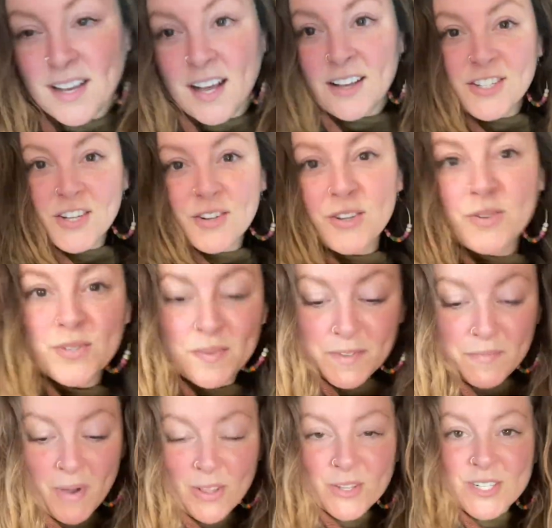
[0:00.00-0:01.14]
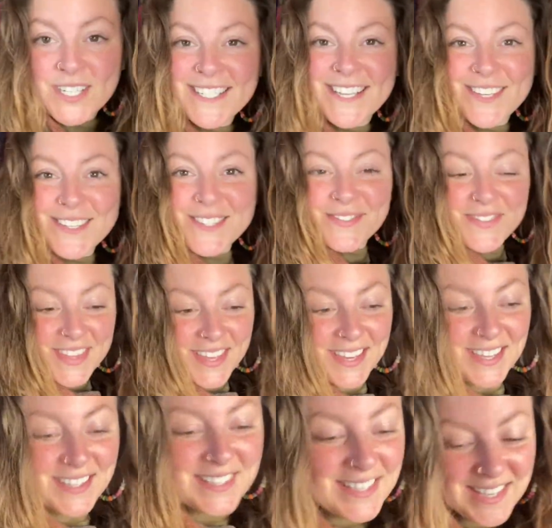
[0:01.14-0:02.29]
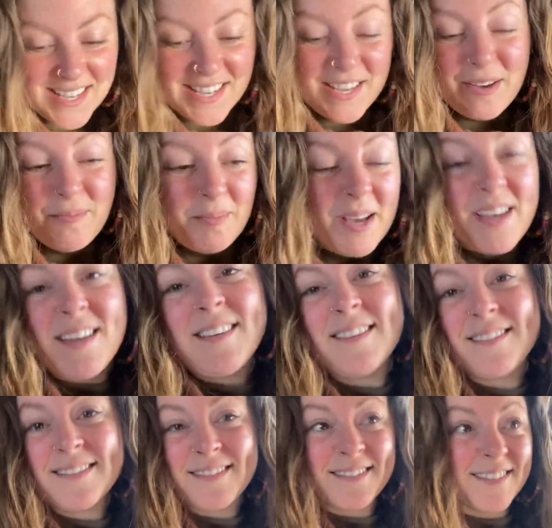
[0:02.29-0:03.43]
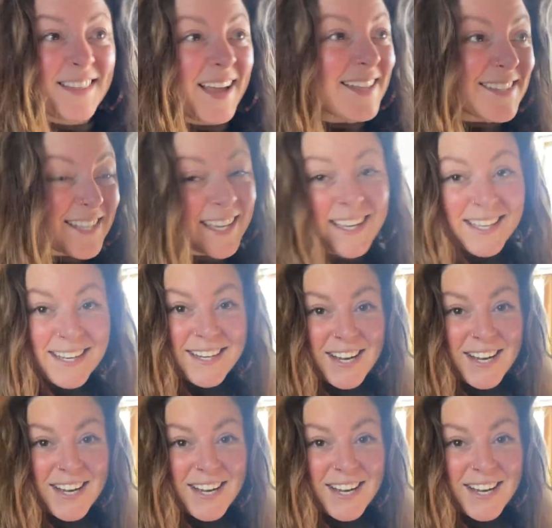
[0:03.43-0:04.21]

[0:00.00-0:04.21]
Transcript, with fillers: I'll show you some smaller details of things, but that's it in a